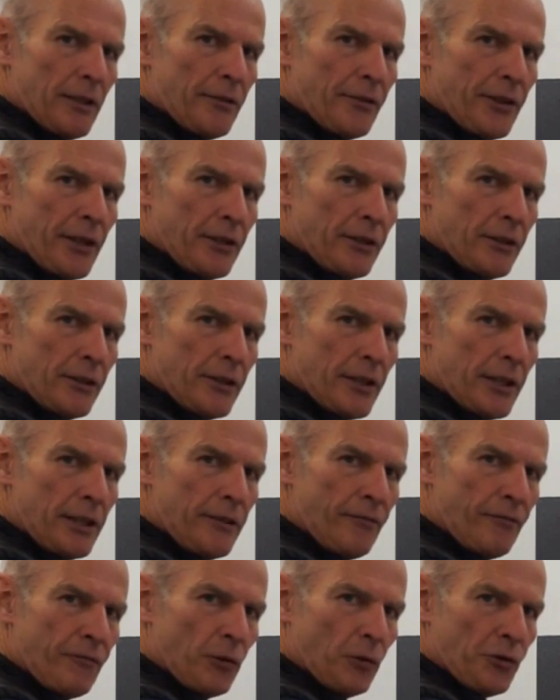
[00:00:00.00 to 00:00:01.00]
and then the
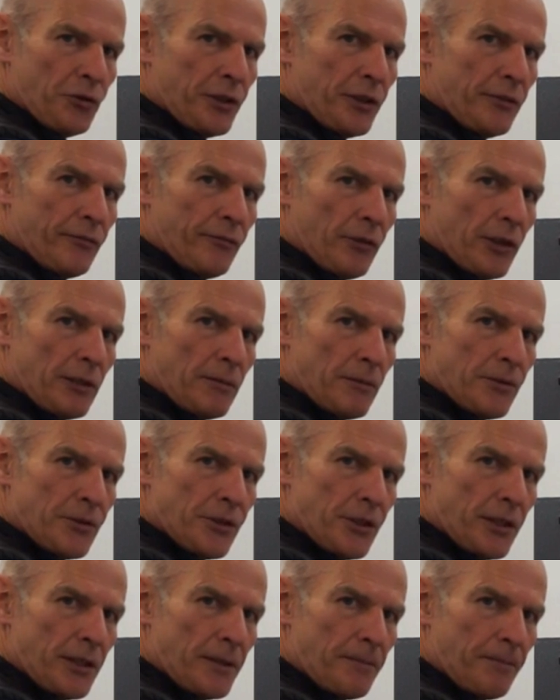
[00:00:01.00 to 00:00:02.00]
forcing
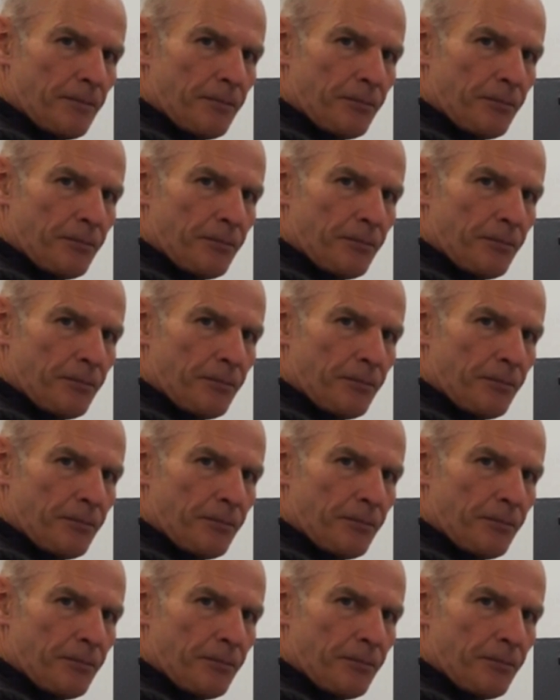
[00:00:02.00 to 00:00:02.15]
frequency.